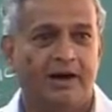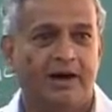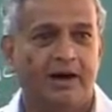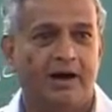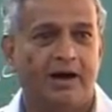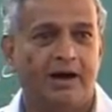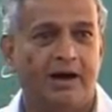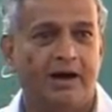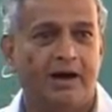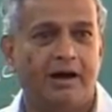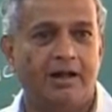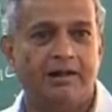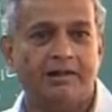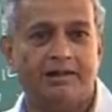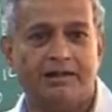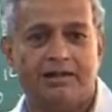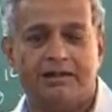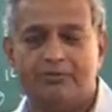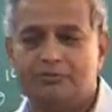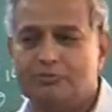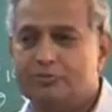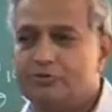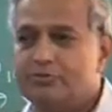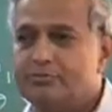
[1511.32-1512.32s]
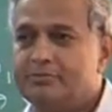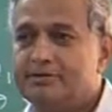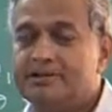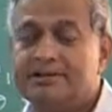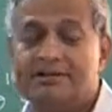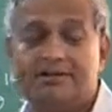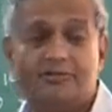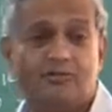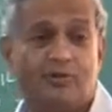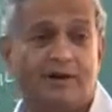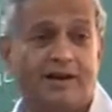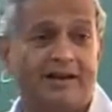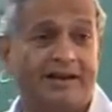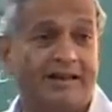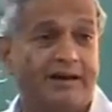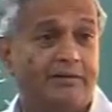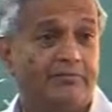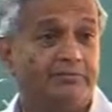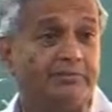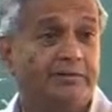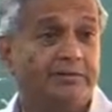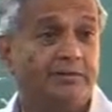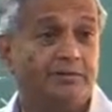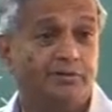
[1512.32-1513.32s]
all curve, no matter what
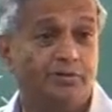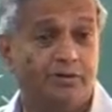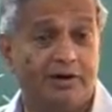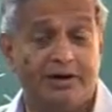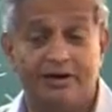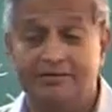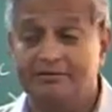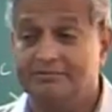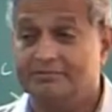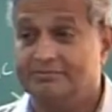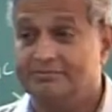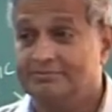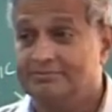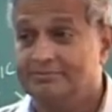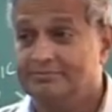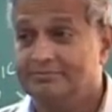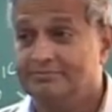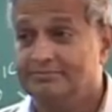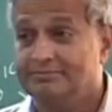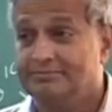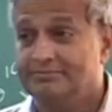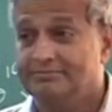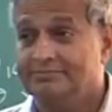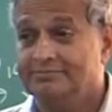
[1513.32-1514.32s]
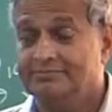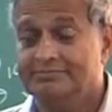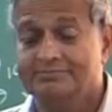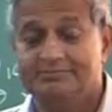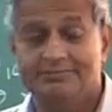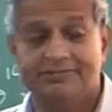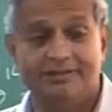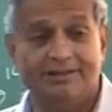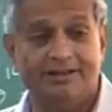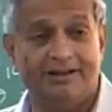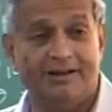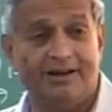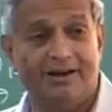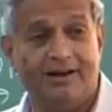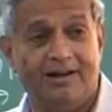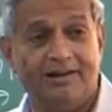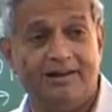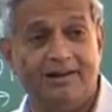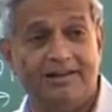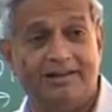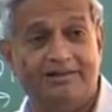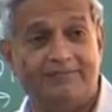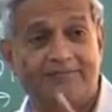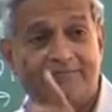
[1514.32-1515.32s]
damping you have,
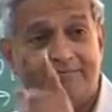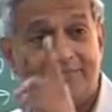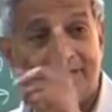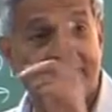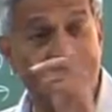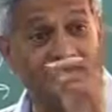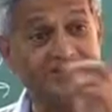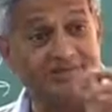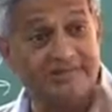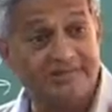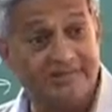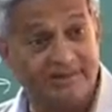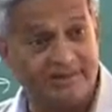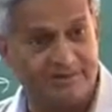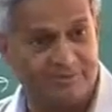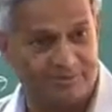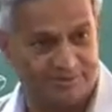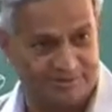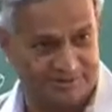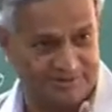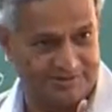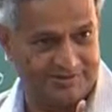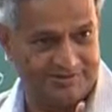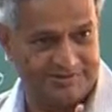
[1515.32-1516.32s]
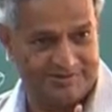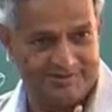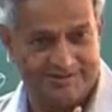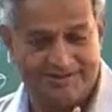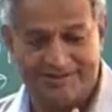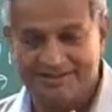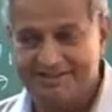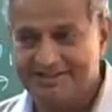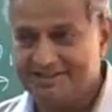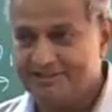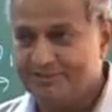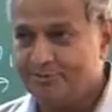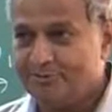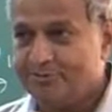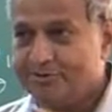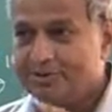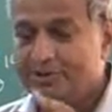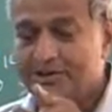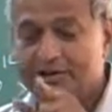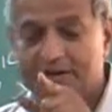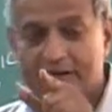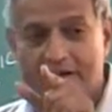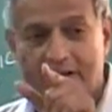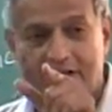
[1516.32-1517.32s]
all the phase curves
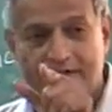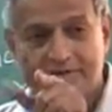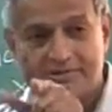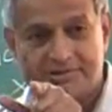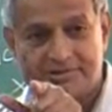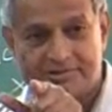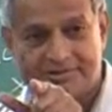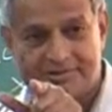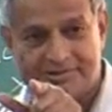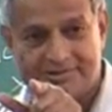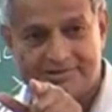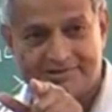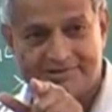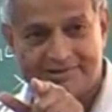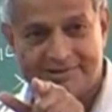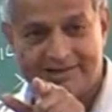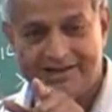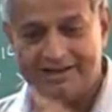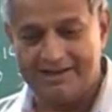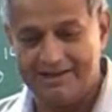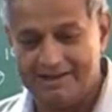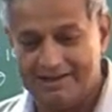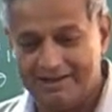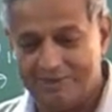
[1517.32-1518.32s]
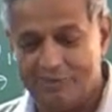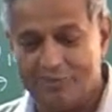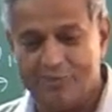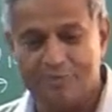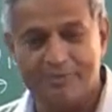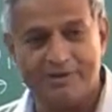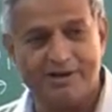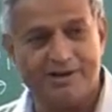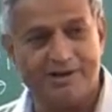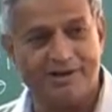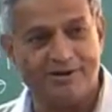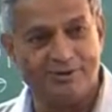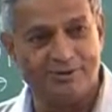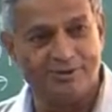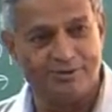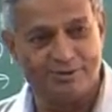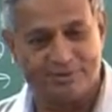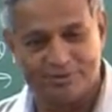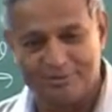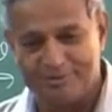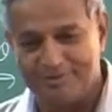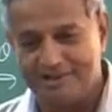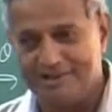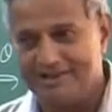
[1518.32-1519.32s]
will cross omega
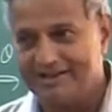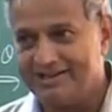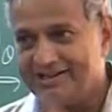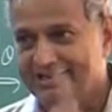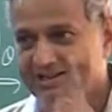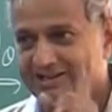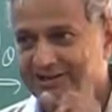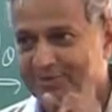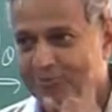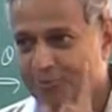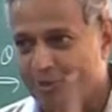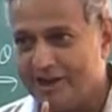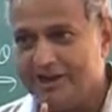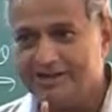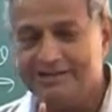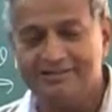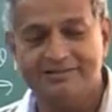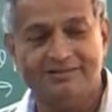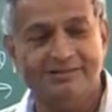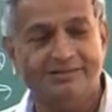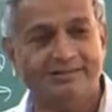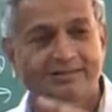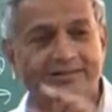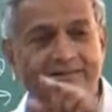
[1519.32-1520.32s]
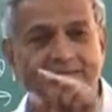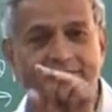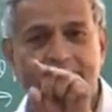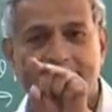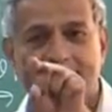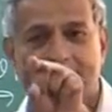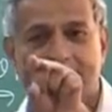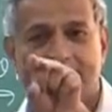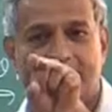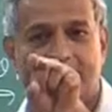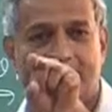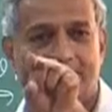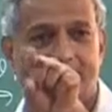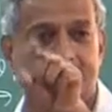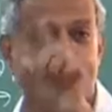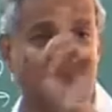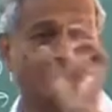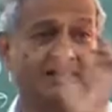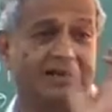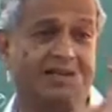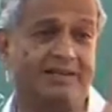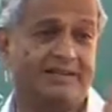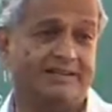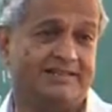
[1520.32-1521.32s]
over omega and 1, they will cross
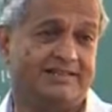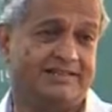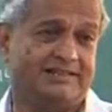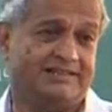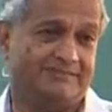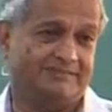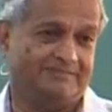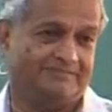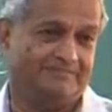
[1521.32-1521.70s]
as 90.